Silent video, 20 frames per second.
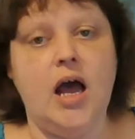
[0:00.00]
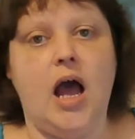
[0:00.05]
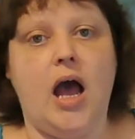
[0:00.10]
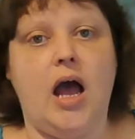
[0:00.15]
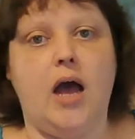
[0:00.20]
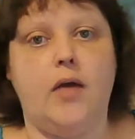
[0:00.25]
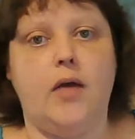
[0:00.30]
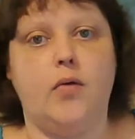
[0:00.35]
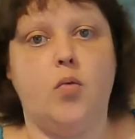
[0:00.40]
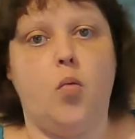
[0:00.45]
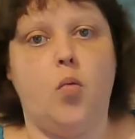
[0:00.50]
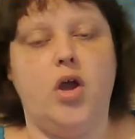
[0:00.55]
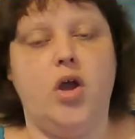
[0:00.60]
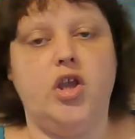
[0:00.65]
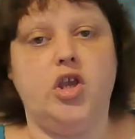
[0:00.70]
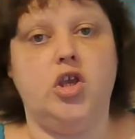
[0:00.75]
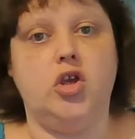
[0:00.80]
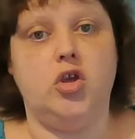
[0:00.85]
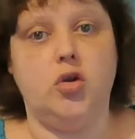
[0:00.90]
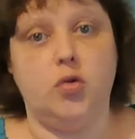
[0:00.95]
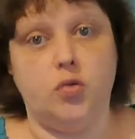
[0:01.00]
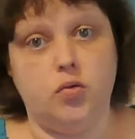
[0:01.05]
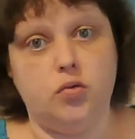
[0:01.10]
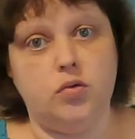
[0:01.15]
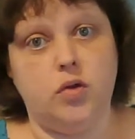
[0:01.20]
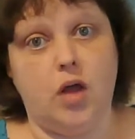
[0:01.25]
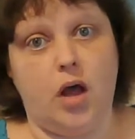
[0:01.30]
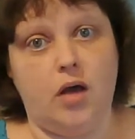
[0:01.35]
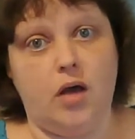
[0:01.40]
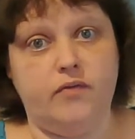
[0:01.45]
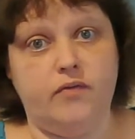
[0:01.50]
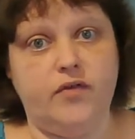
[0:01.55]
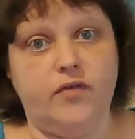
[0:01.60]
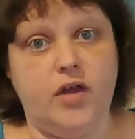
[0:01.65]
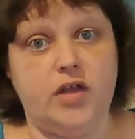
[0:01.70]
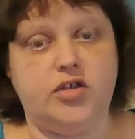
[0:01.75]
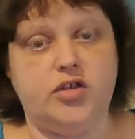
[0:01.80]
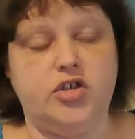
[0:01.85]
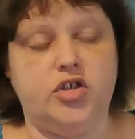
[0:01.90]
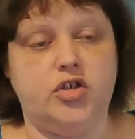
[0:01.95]
on what you love
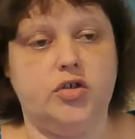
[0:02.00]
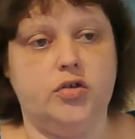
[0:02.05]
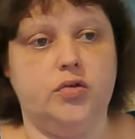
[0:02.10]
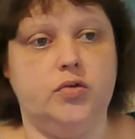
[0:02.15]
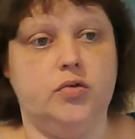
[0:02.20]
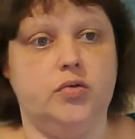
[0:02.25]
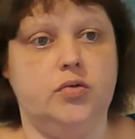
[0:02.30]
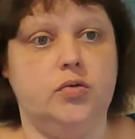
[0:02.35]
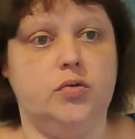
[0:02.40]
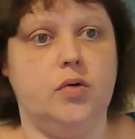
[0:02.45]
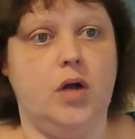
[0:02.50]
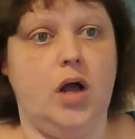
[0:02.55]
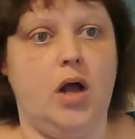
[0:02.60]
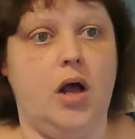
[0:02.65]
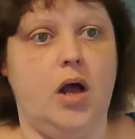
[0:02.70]
to